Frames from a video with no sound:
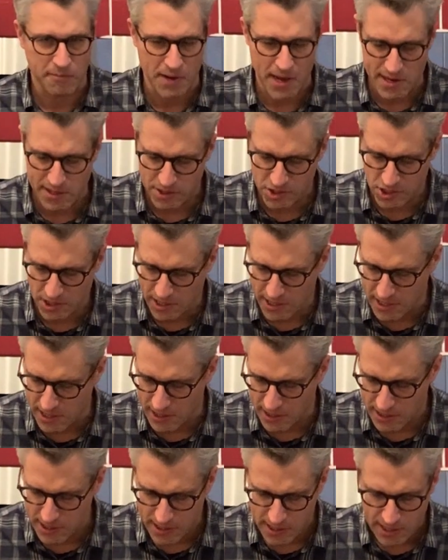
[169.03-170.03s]
made in
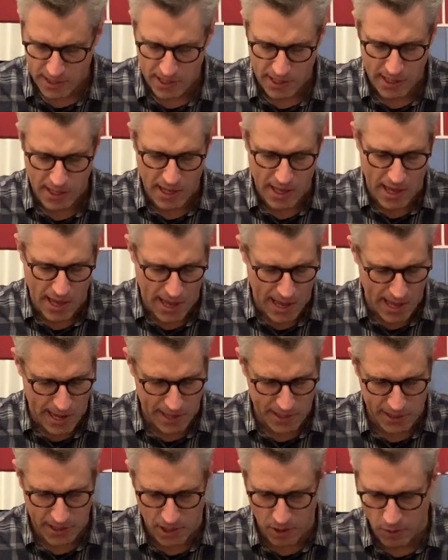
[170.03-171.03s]
China.
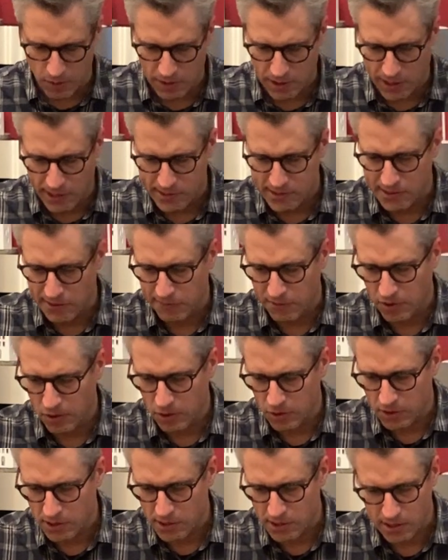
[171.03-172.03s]
And now let's have a
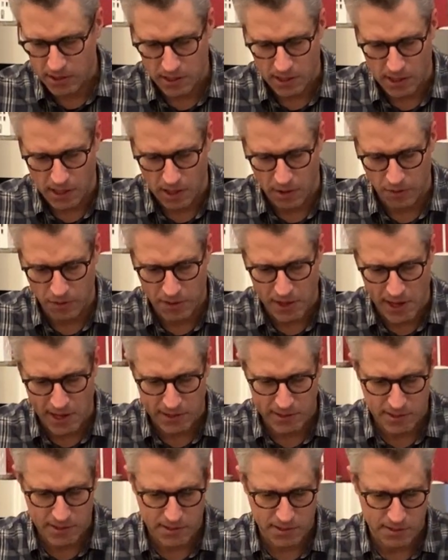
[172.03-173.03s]
look how that